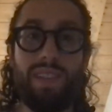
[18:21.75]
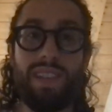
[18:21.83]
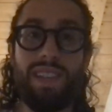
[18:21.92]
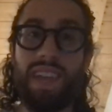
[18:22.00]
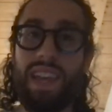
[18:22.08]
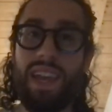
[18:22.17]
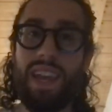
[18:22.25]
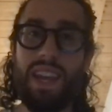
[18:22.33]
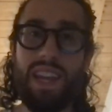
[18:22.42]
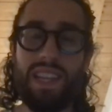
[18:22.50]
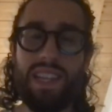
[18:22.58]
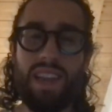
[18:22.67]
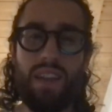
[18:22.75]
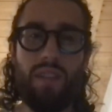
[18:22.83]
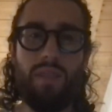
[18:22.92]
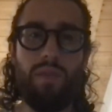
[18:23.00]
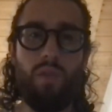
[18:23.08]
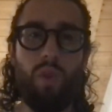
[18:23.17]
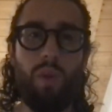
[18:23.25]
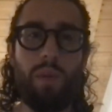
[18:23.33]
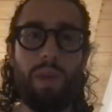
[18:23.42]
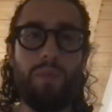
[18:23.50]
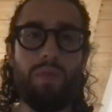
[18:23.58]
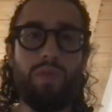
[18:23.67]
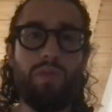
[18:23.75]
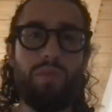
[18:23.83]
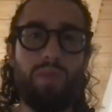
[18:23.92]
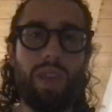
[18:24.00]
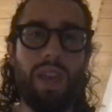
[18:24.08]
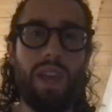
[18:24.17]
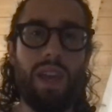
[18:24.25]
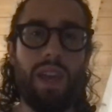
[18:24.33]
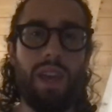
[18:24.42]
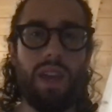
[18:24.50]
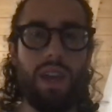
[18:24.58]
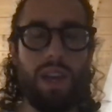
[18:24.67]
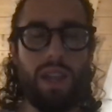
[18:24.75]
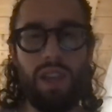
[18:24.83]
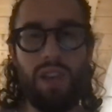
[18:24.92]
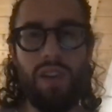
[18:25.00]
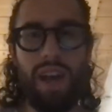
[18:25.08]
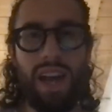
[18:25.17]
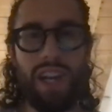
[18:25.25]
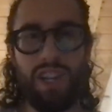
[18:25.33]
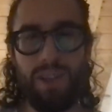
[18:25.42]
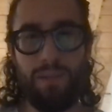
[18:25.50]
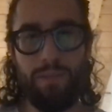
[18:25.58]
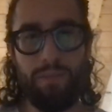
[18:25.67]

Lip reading: an incentive for people to bring legal action.